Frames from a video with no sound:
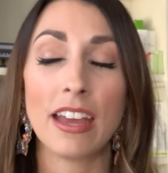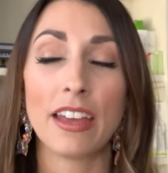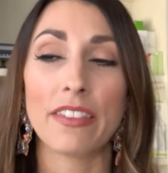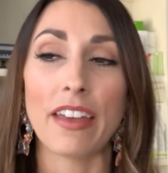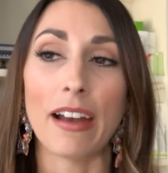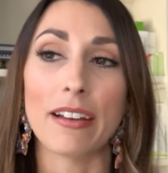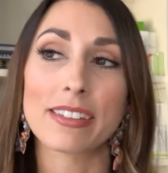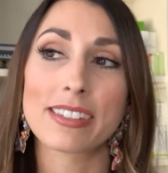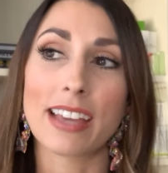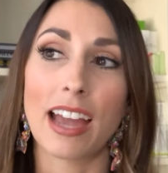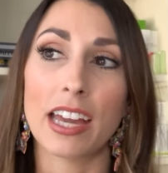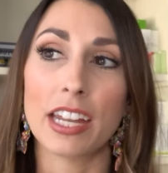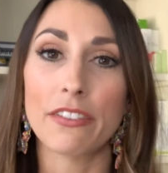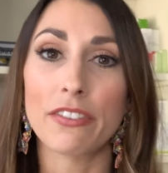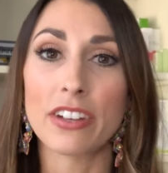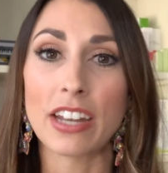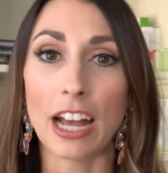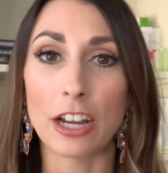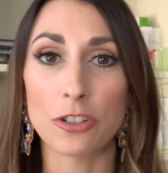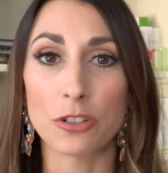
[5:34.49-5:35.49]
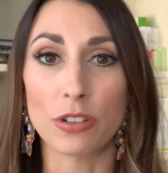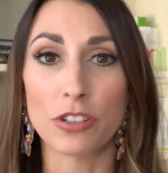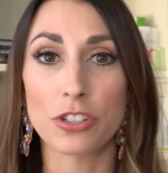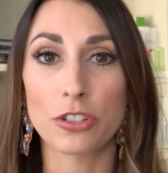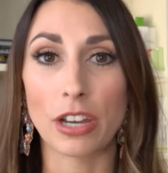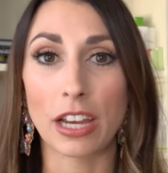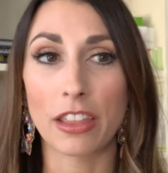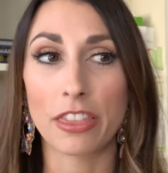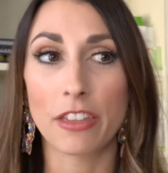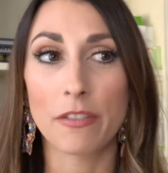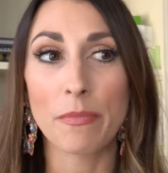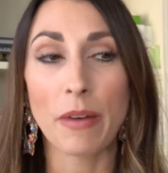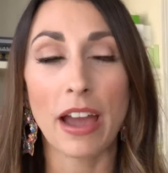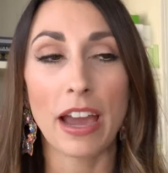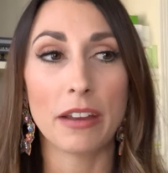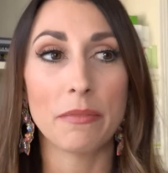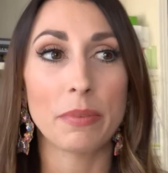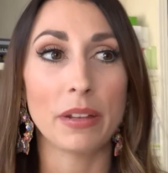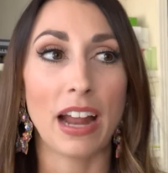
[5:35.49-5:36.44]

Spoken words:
That was kind of a natural strength of mine,